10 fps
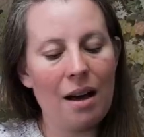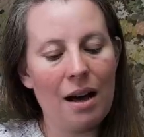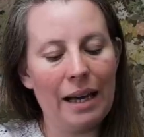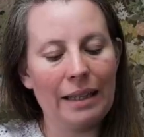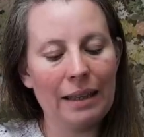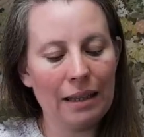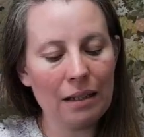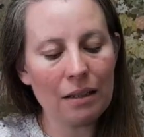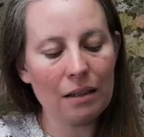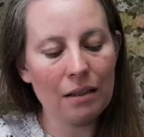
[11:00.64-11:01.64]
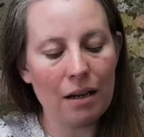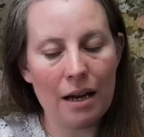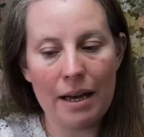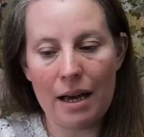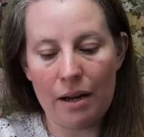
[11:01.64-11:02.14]
I think I
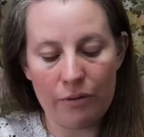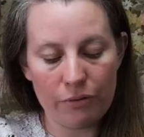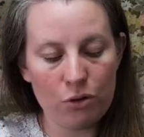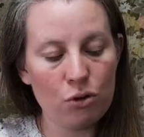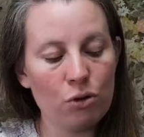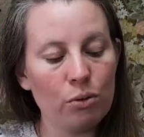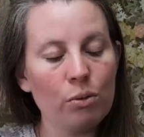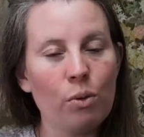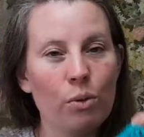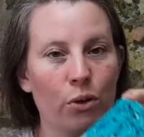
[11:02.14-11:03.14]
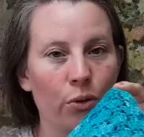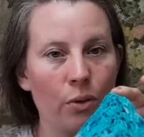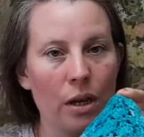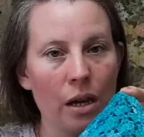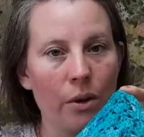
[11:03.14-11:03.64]
have 2 or
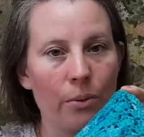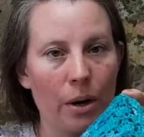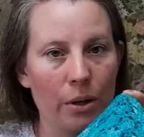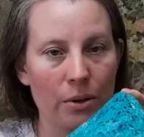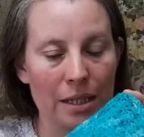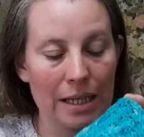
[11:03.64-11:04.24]
3 rows